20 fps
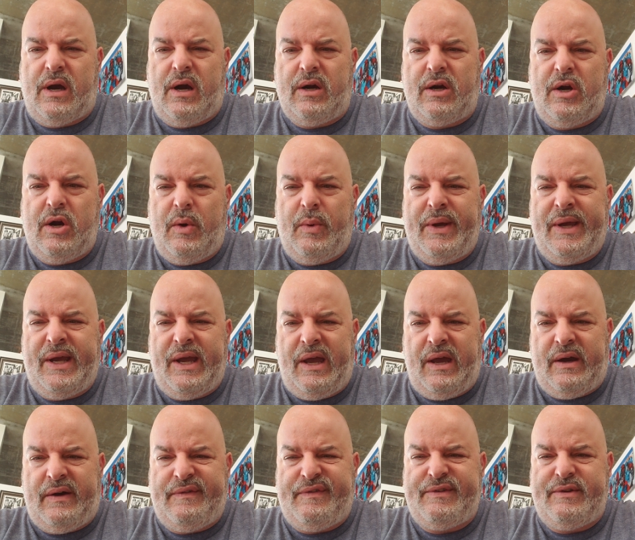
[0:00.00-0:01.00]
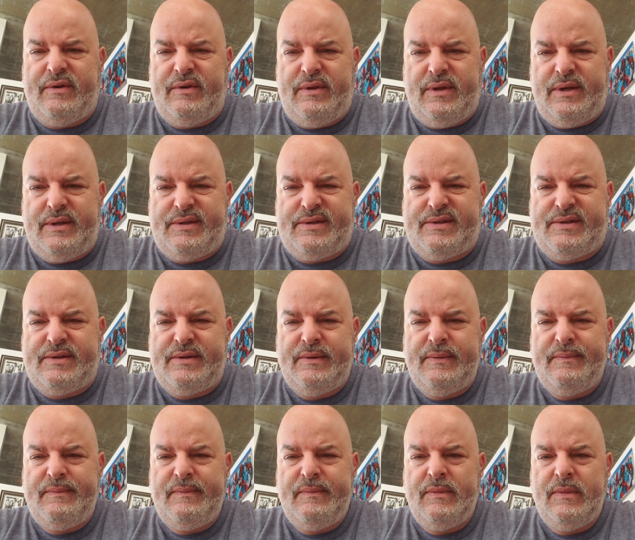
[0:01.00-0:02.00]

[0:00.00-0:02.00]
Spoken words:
are going after this